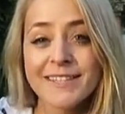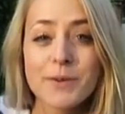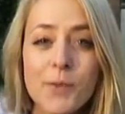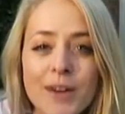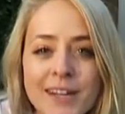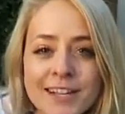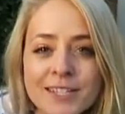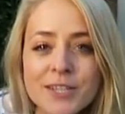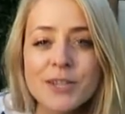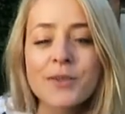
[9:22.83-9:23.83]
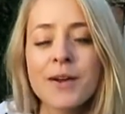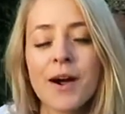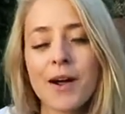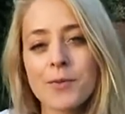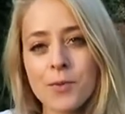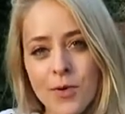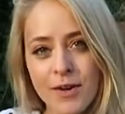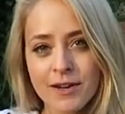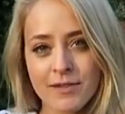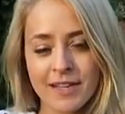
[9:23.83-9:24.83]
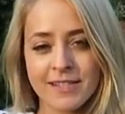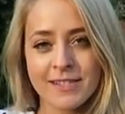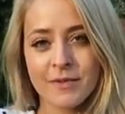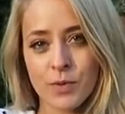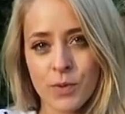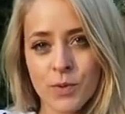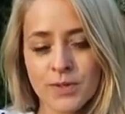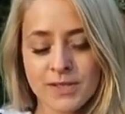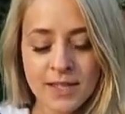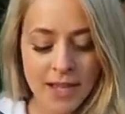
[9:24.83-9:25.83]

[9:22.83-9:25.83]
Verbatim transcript: So what did I do? I wore it creased, of course.